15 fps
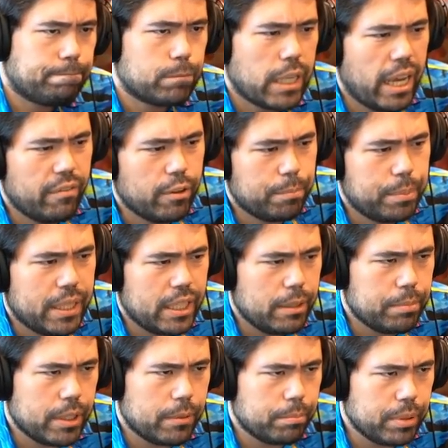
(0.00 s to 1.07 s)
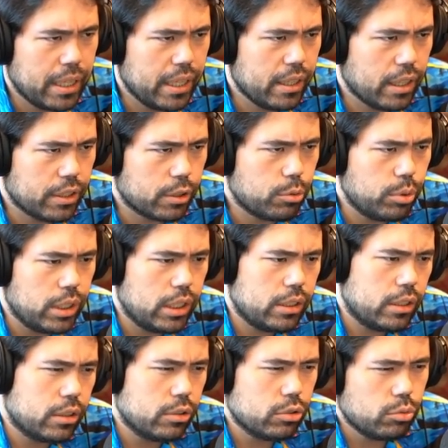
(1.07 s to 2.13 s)
I have a penny pin pen on the queen. He
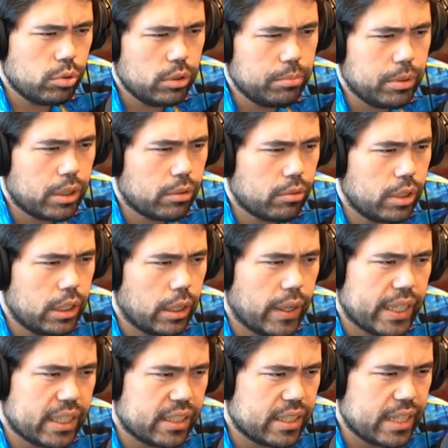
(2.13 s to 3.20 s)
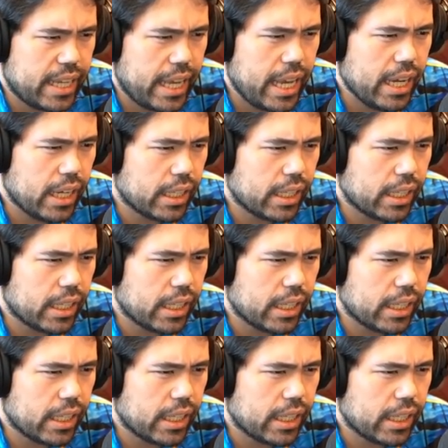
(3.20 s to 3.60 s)
goes queen b3. Now I can take, I